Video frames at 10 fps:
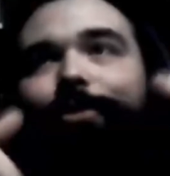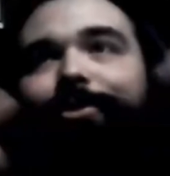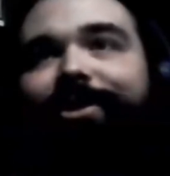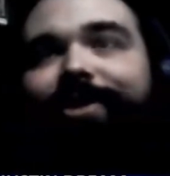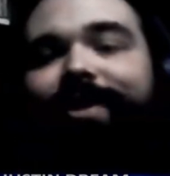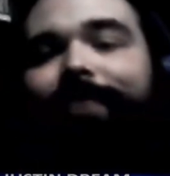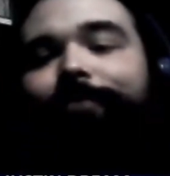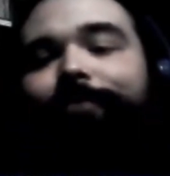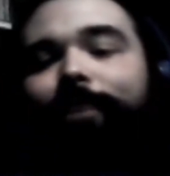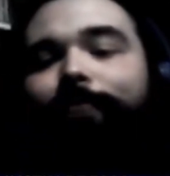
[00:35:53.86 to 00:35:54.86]
dude was just sitting
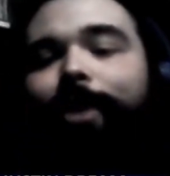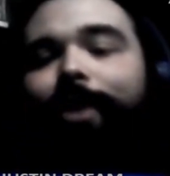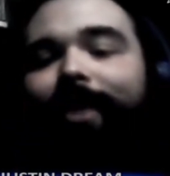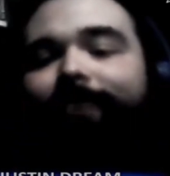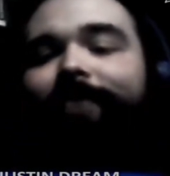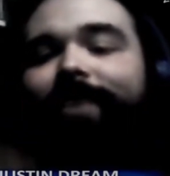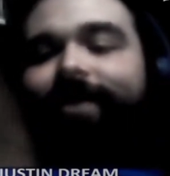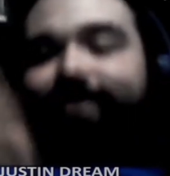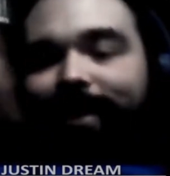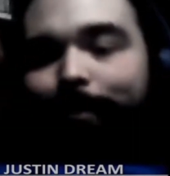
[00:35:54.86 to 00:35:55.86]
front row, like
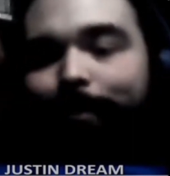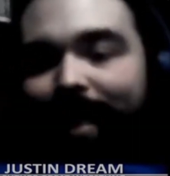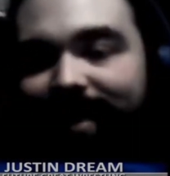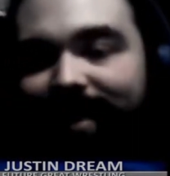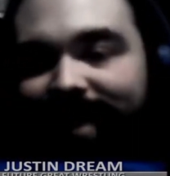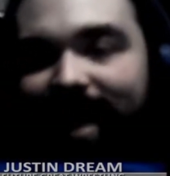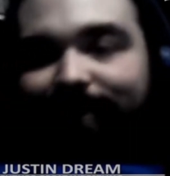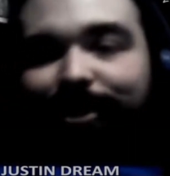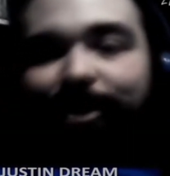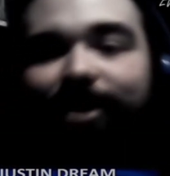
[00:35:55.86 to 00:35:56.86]
physically bent
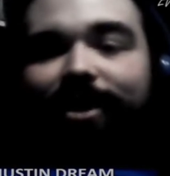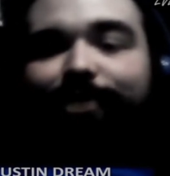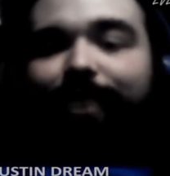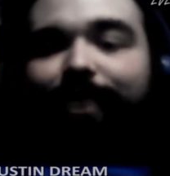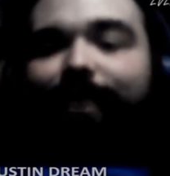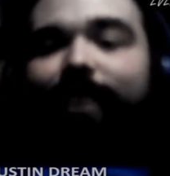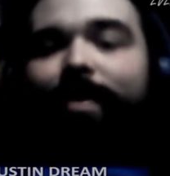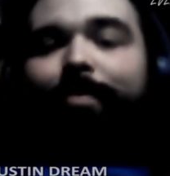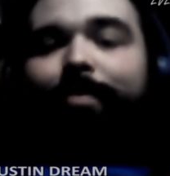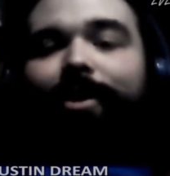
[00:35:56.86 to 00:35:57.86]
down, took his drink from him,